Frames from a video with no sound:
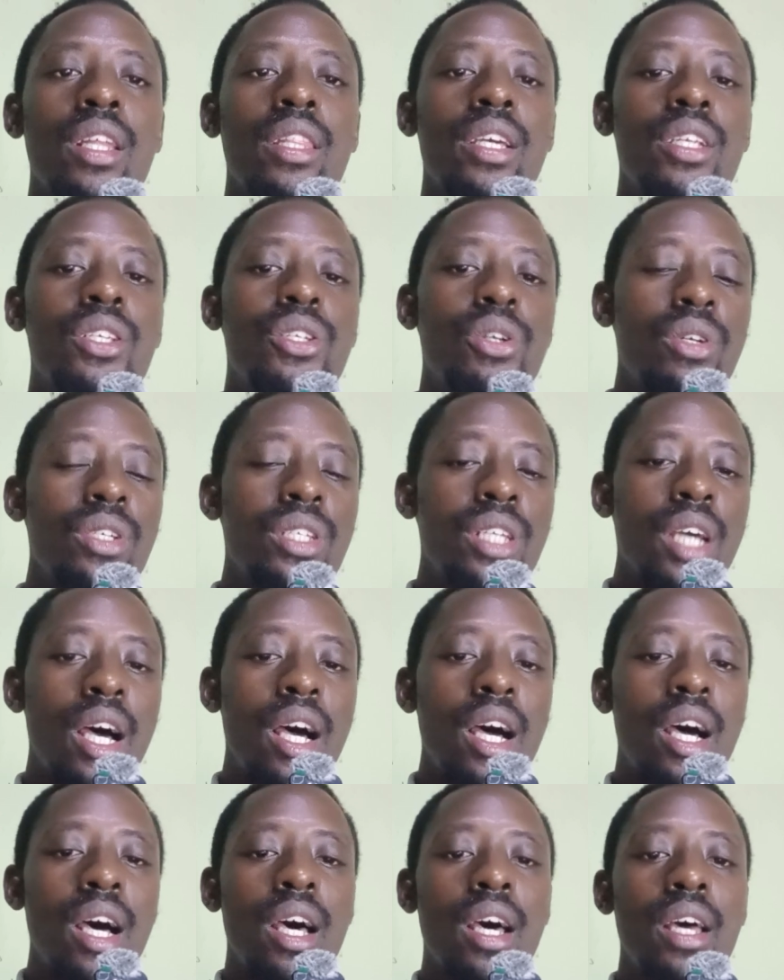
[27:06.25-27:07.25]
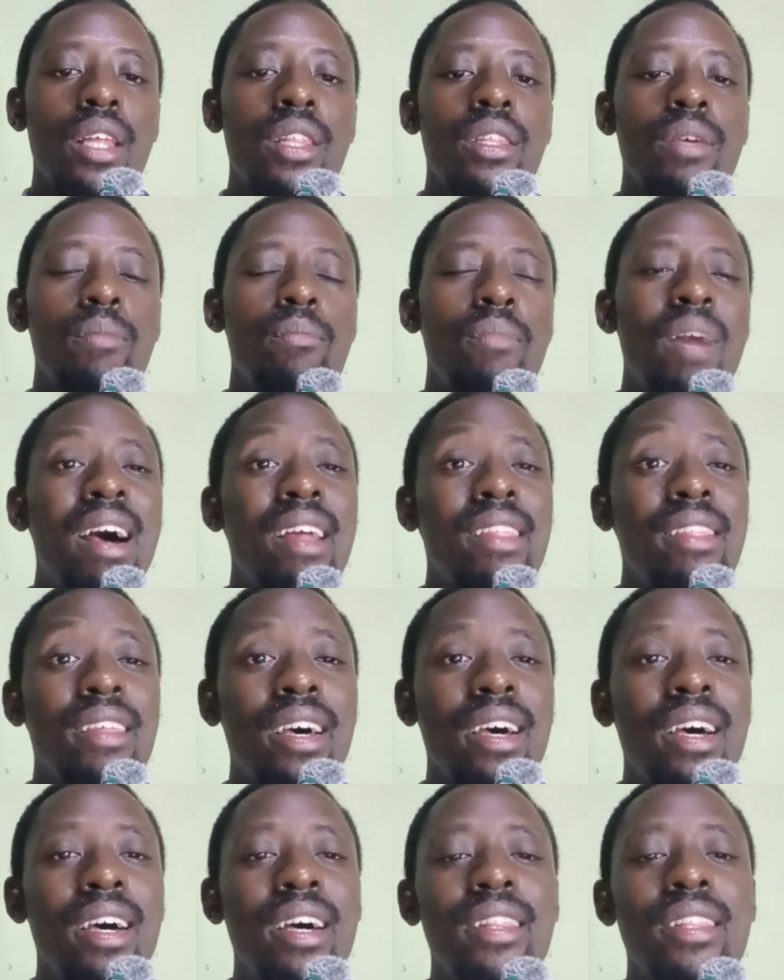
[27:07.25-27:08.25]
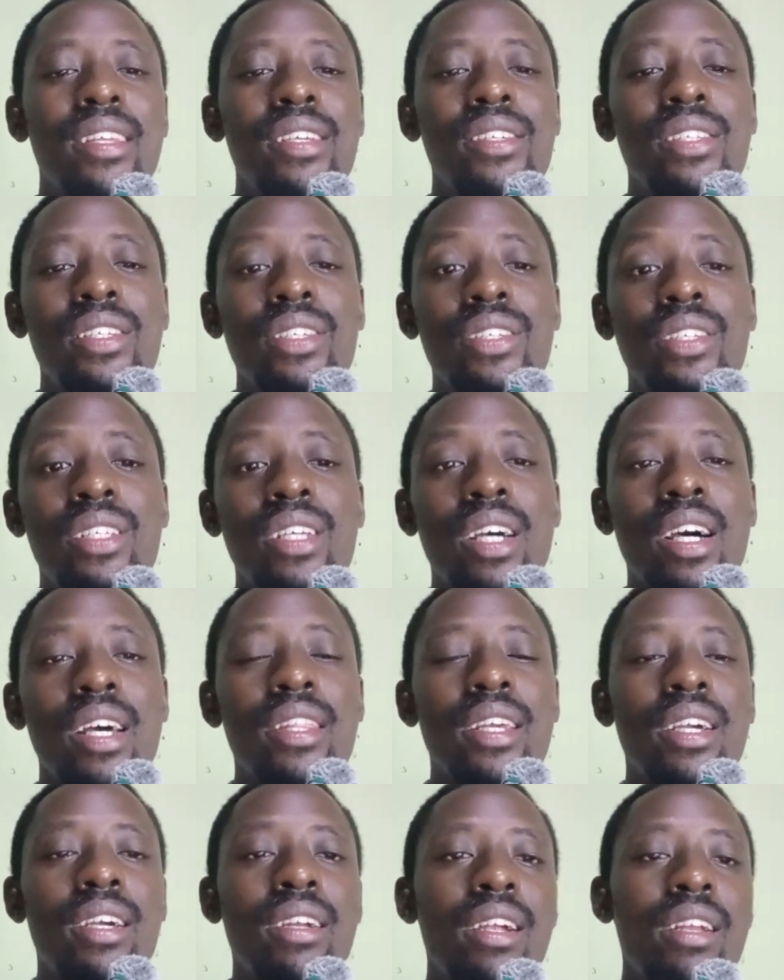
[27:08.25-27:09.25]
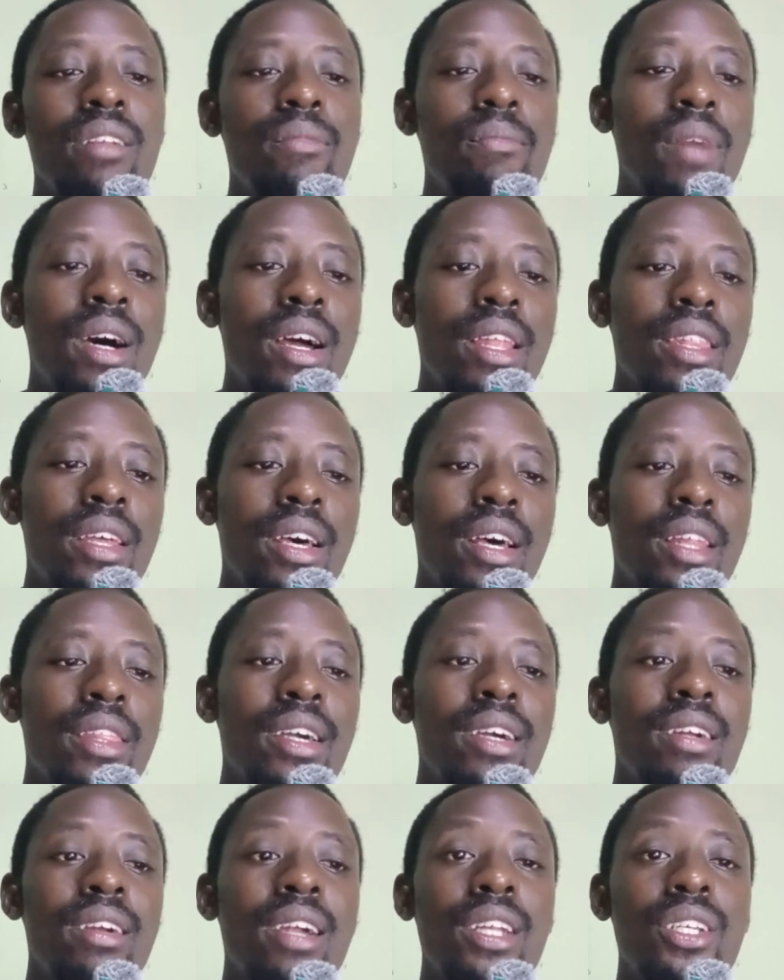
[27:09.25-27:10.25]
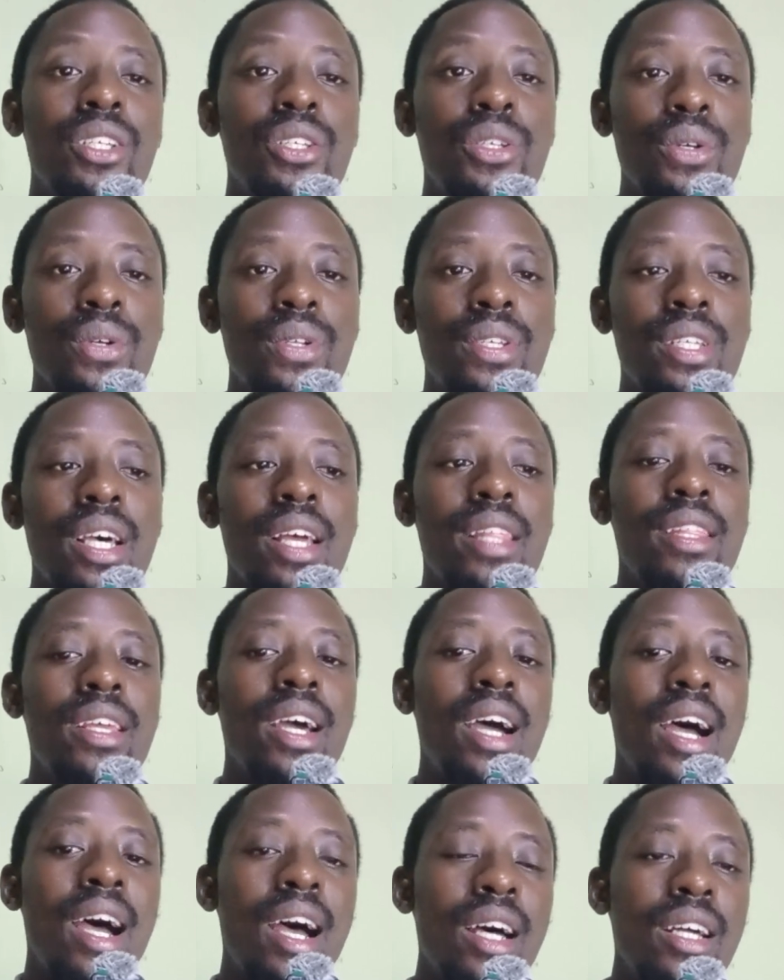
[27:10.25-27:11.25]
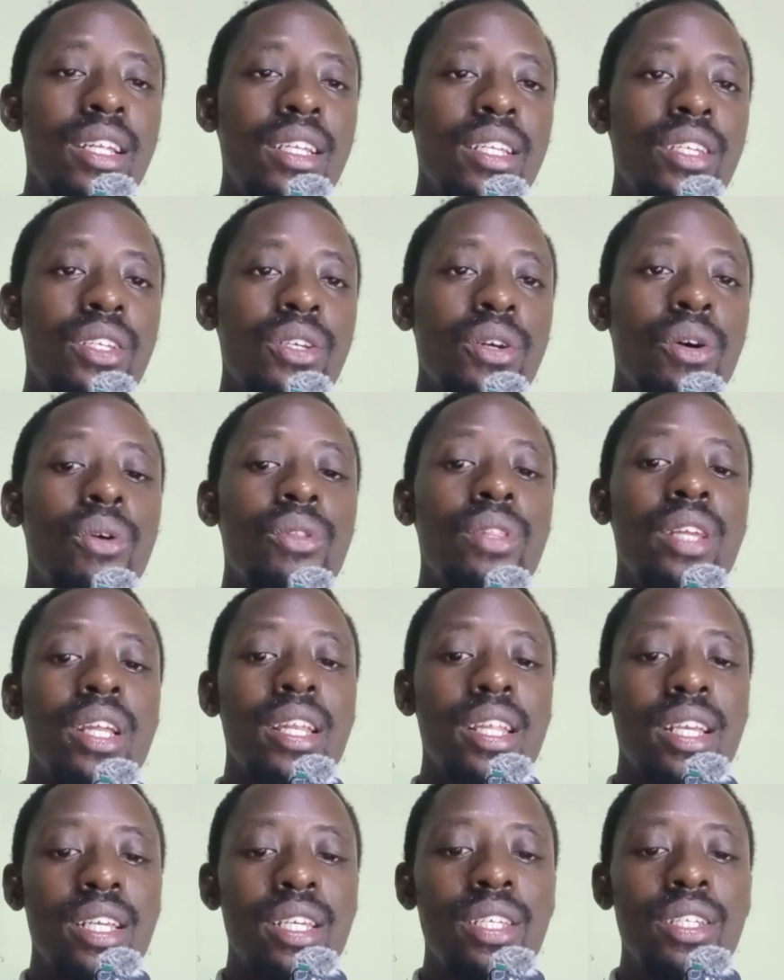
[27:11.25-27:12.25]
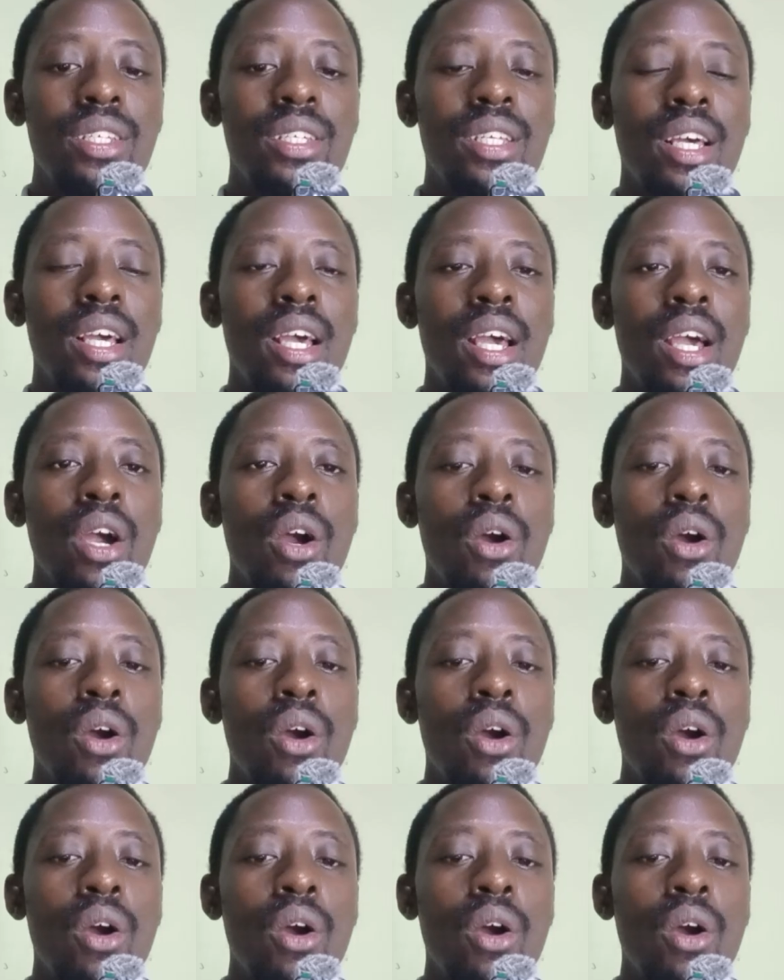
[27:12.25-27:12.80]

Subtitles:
the daughter, the mother, the sister, the grandmother, the granddaughter, the aunt, or the niece.